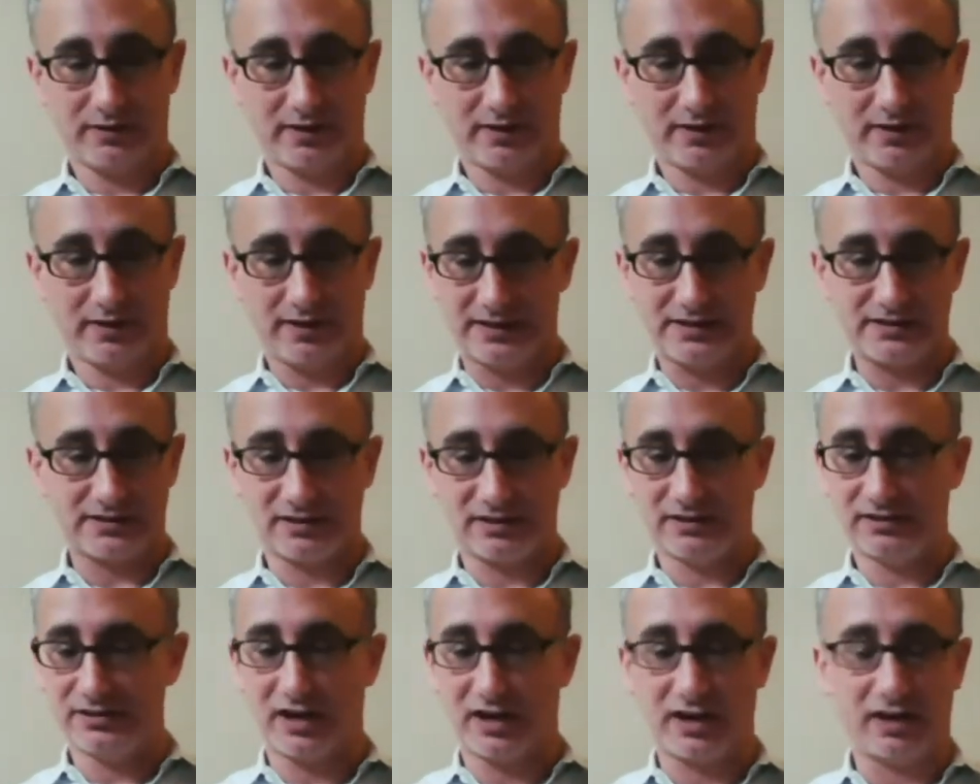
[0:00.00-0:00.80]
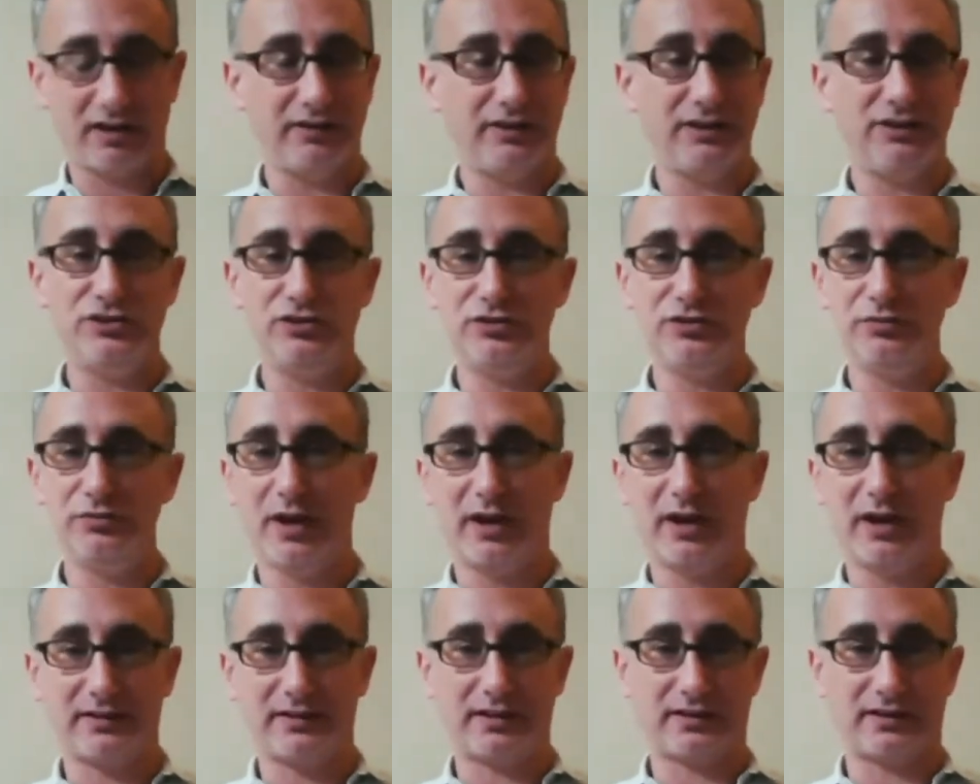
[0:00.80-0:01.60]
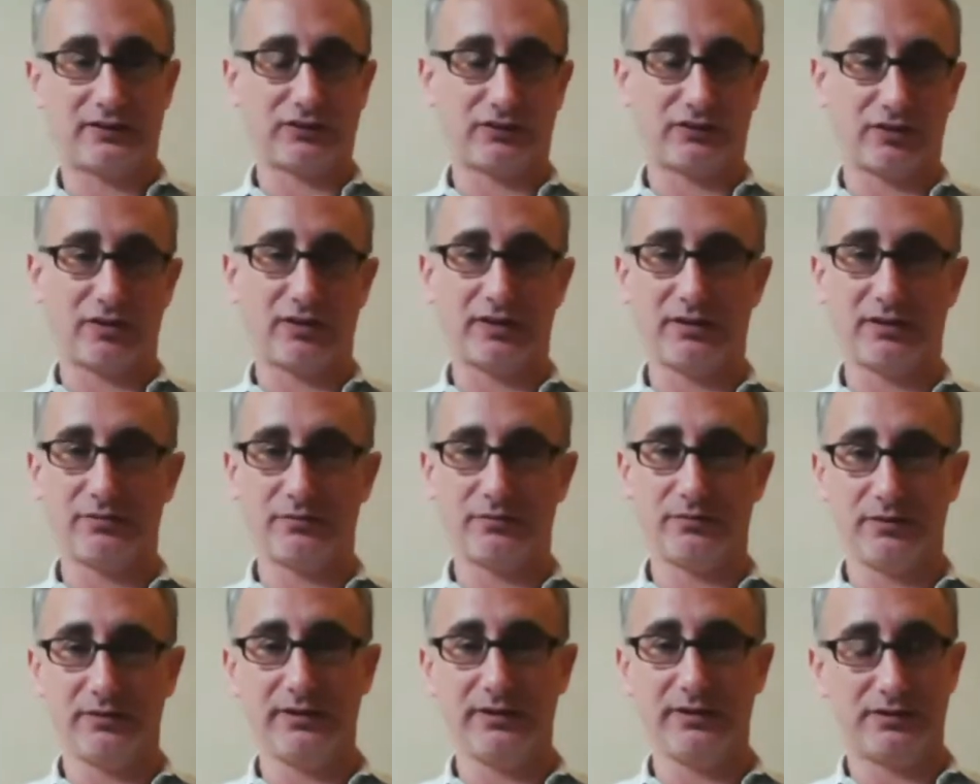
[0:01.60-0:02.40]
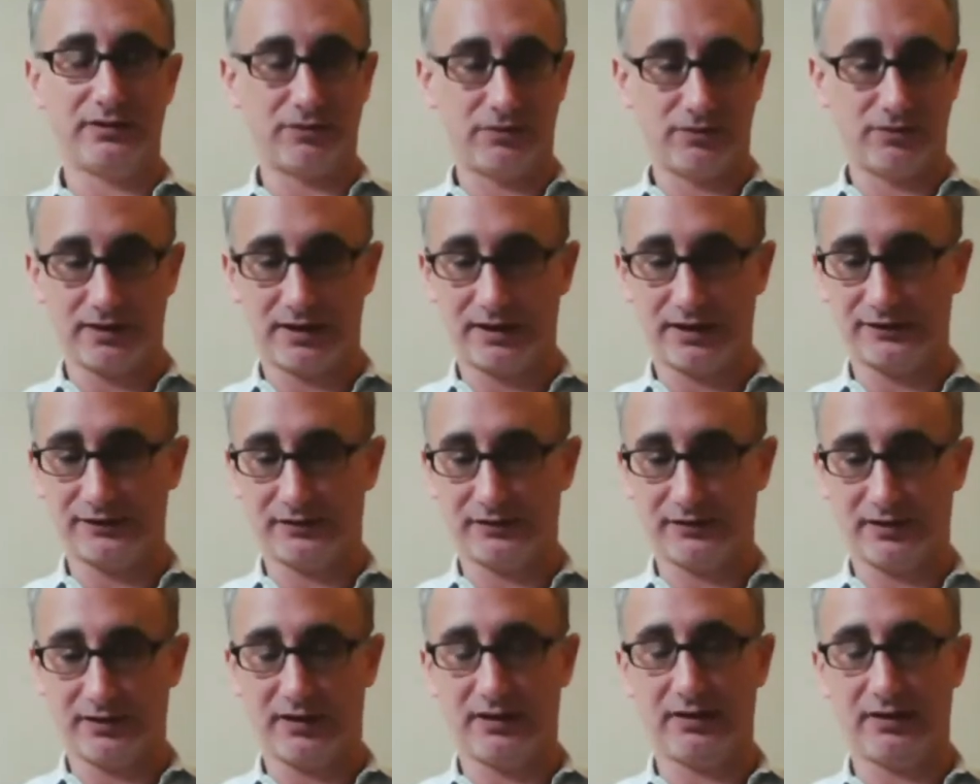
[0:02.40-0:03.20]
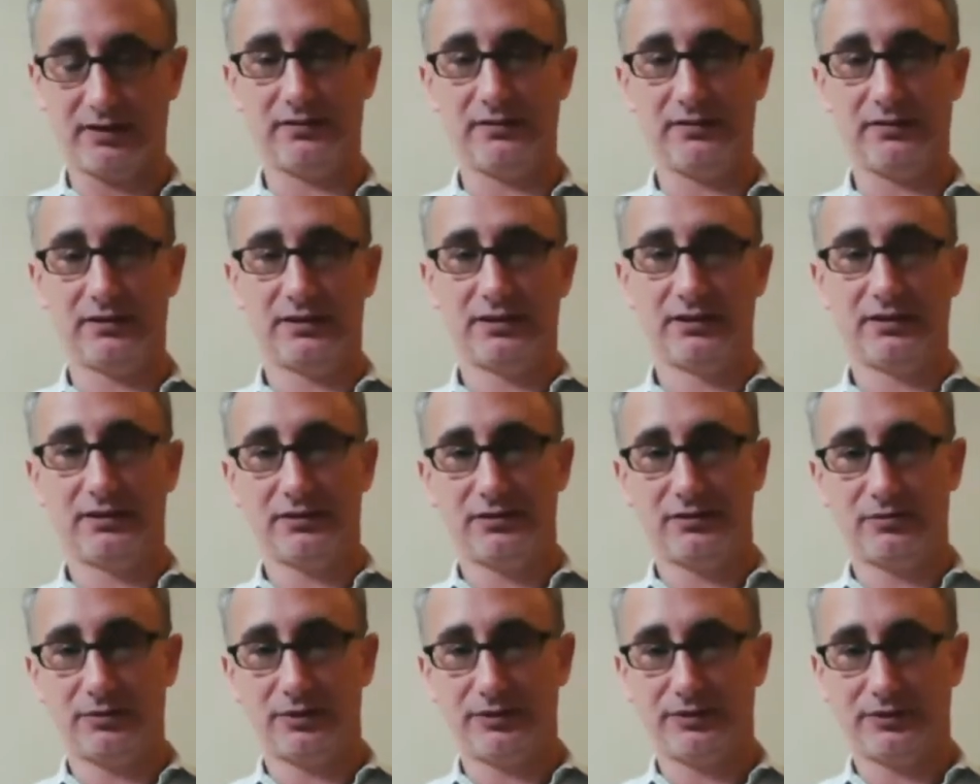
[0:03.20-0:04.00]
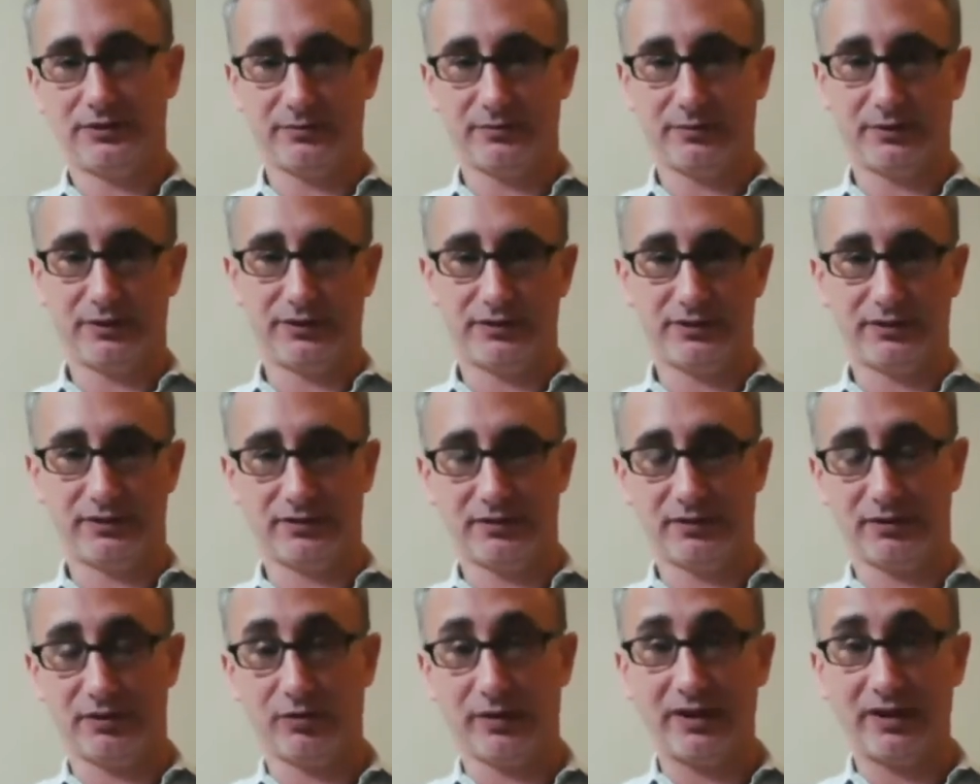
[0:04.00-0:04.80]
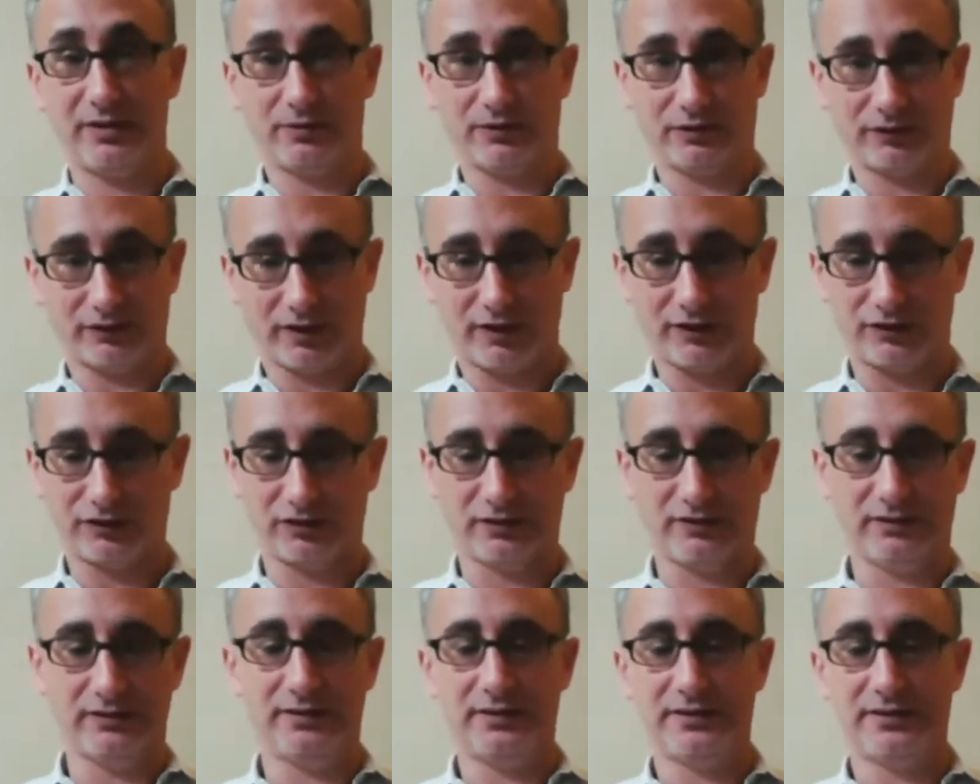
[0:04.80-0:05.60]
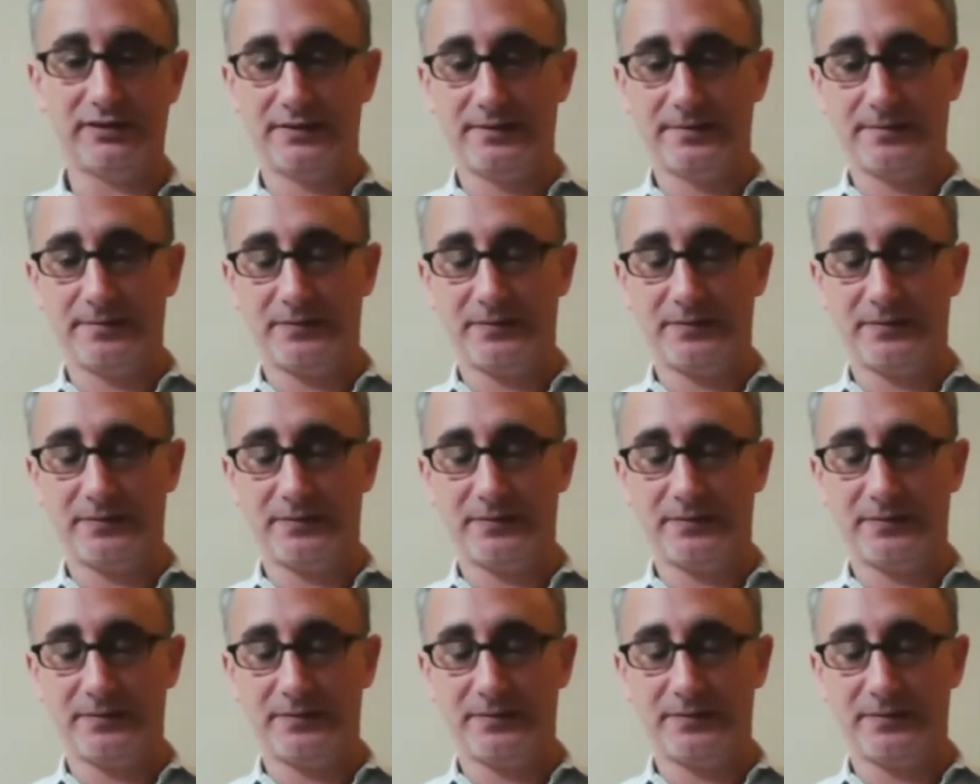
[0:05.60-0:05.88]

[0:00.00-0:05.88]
that's an entirely new bucket that started really in 2010 with the Great Recession,